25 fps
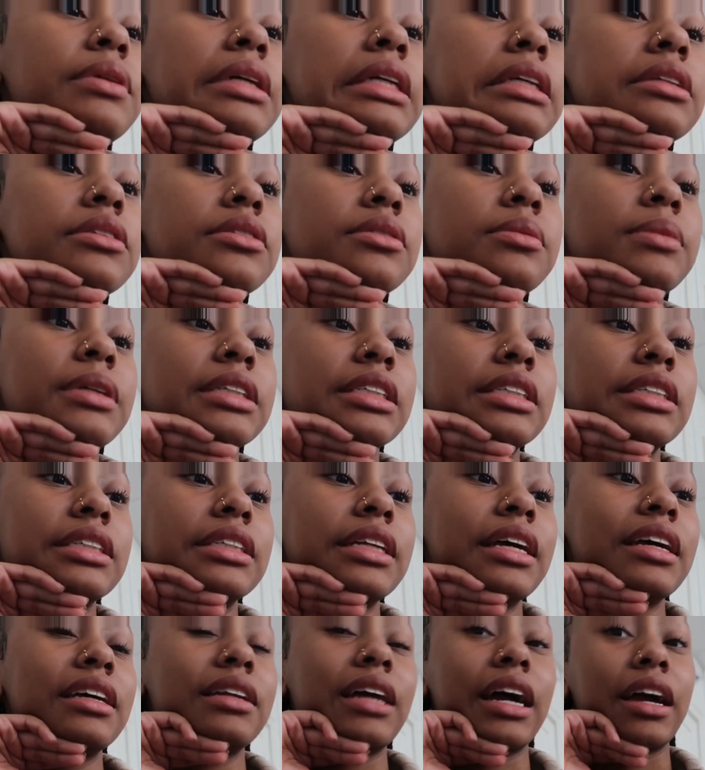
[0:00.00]
We didn't do much
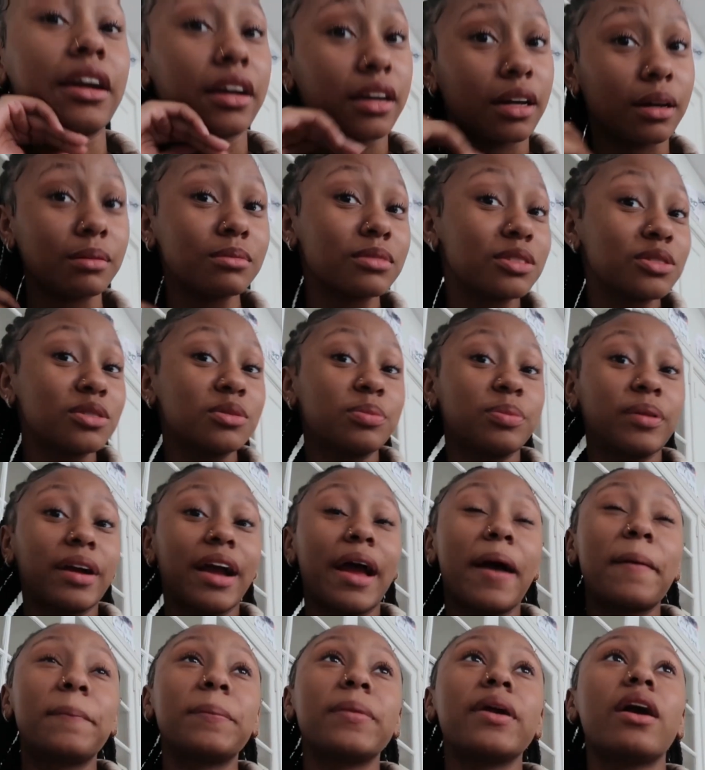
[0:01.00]
today. Like, I'm super
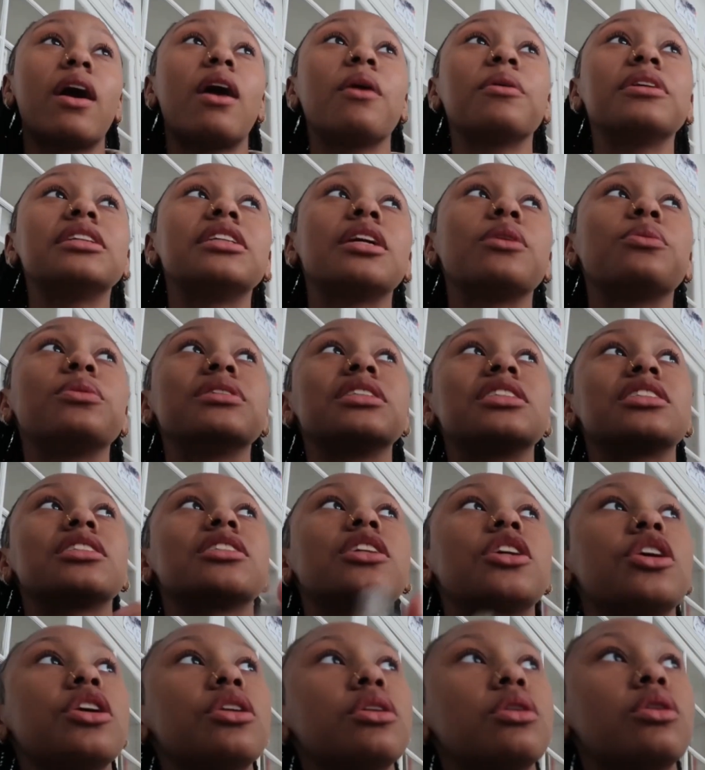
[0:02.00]
happy. All we did was
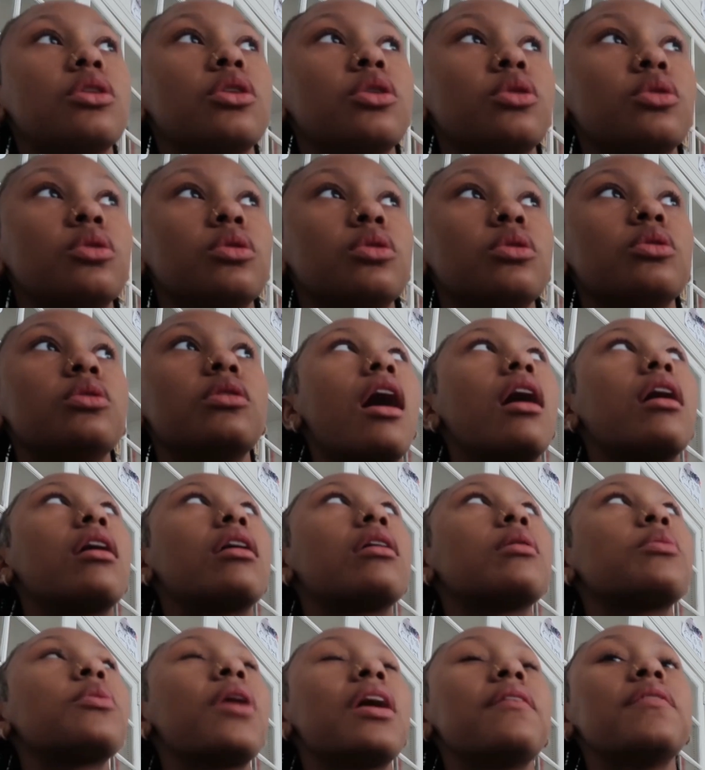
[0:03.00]
Kahoo.
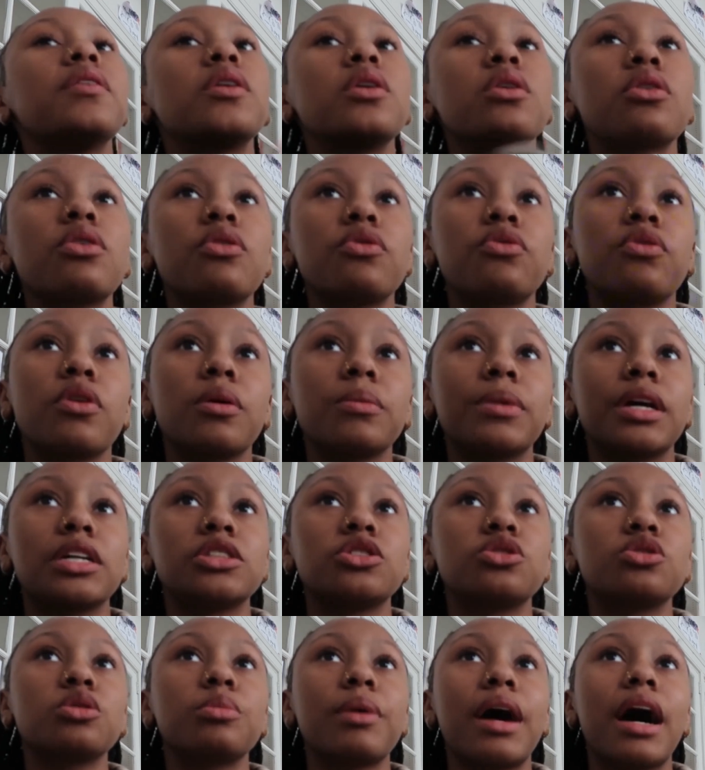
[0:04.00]
We have a Google form
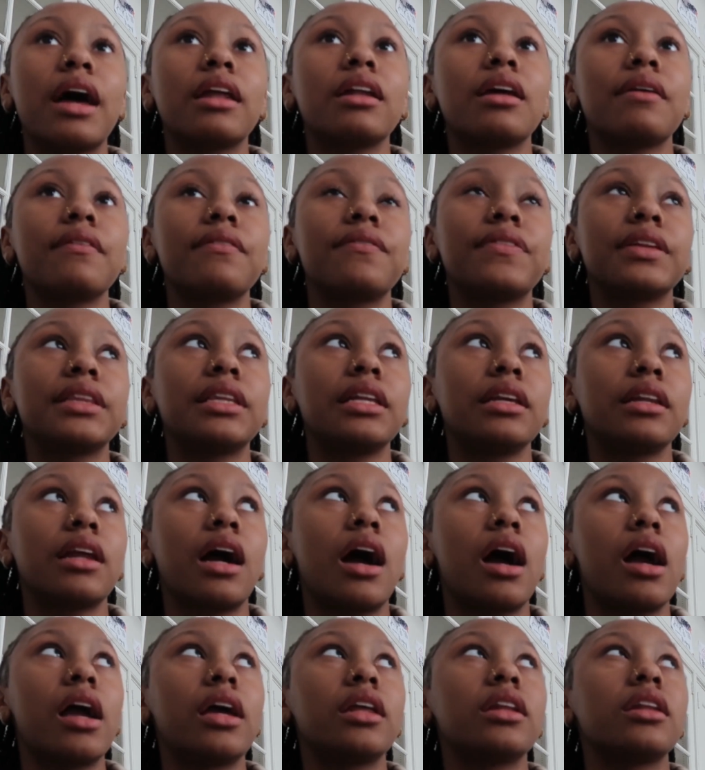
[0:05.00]
that's due by
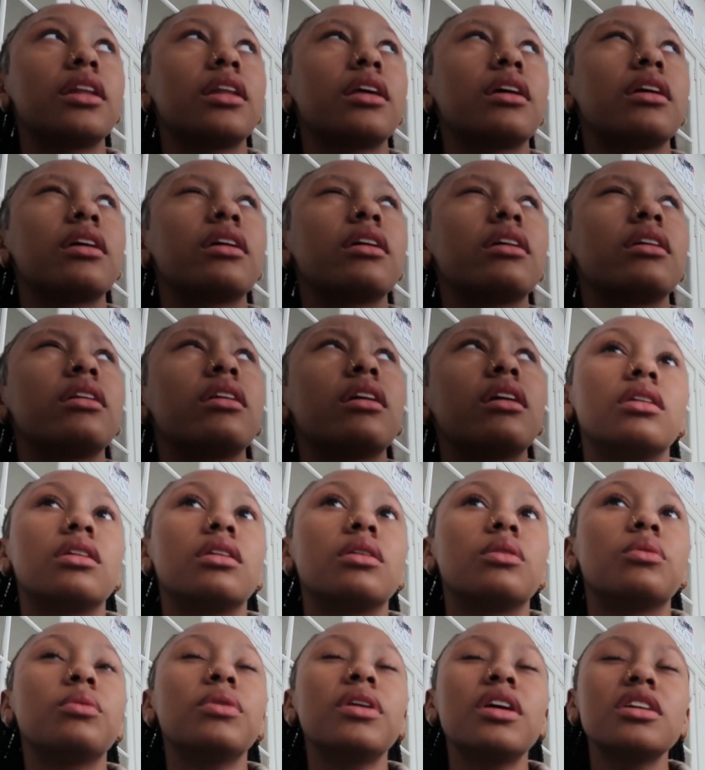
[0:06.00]
11:59, and
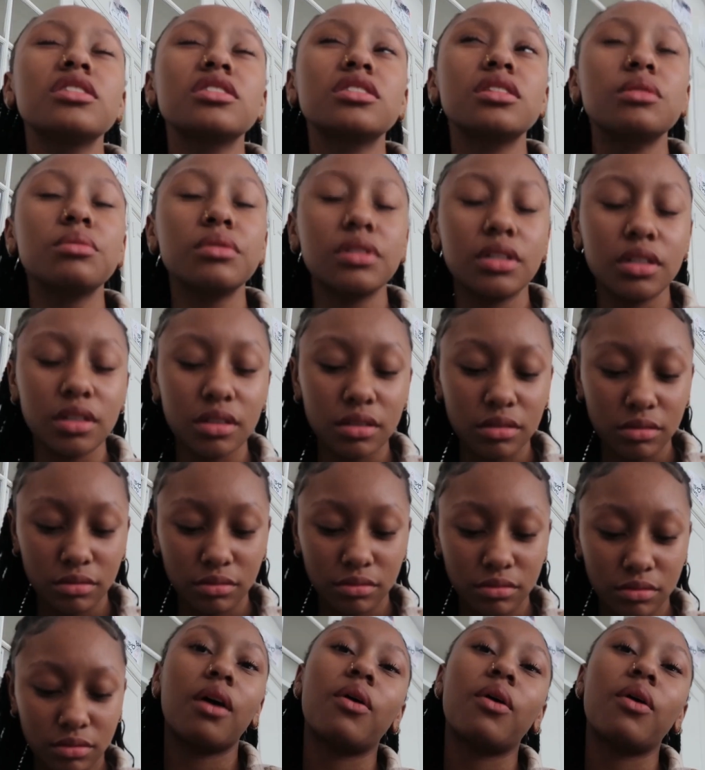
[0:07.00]
then what else did we do?